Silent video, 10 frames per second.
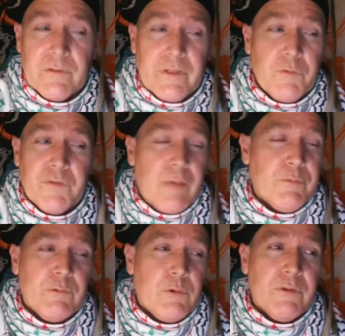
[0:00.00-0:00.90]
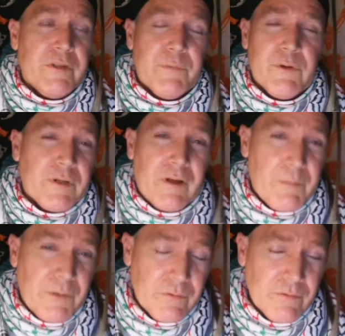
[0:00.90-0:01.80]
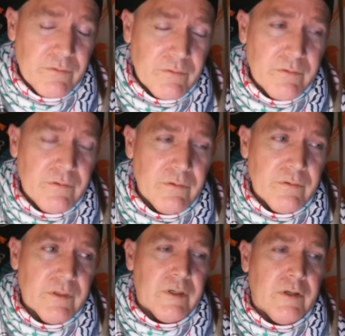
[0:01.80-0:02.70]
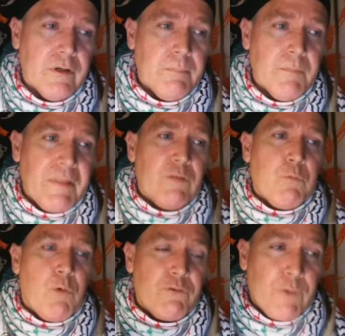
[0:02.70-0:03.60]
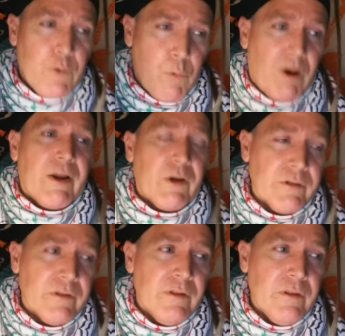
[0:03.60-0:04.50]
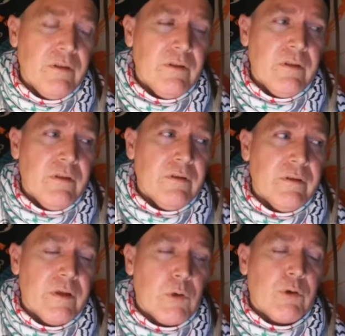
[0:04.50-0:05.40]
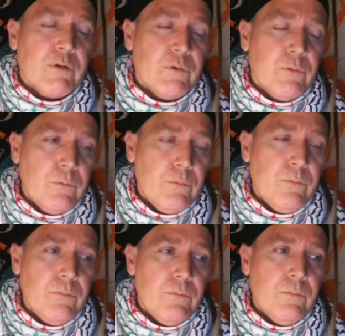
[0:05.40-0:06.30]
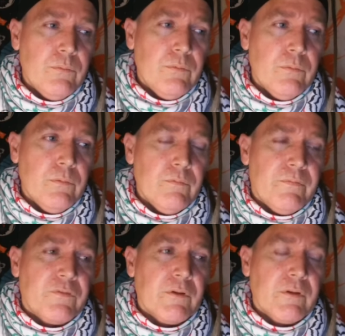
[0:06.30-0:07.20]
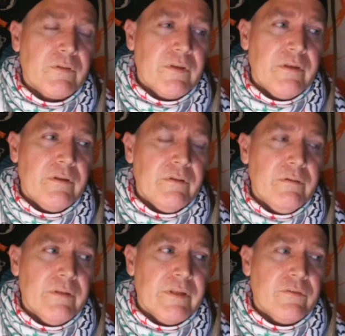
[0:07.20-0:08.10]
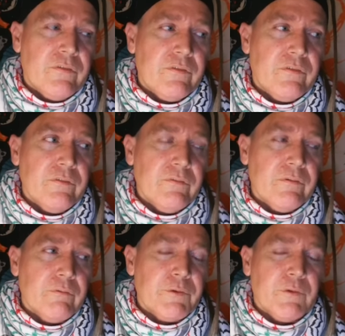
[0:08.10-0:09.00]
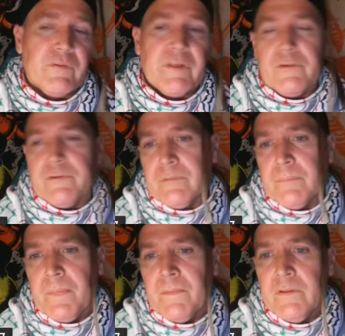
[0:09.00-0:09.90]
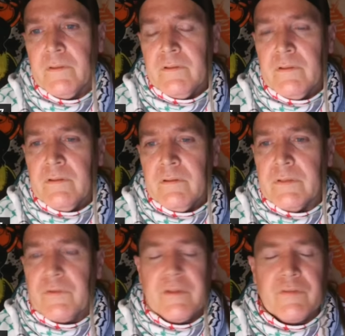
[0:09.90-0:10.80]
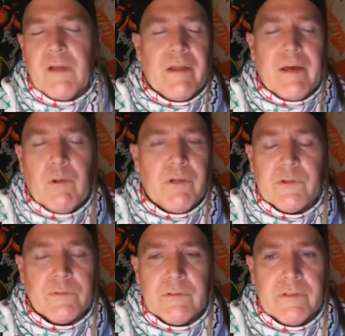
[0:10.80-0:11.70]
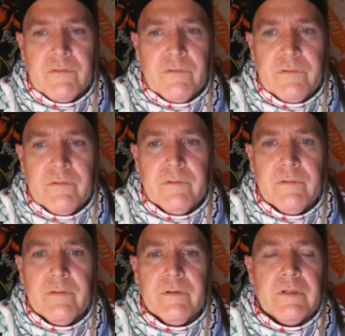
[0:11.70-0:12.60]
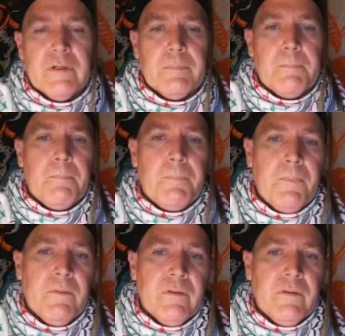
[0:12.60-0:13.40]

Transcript: he was absolutely a pure communist. And that's what's required in order to facilitate its realization. It's not an outlier in the least. And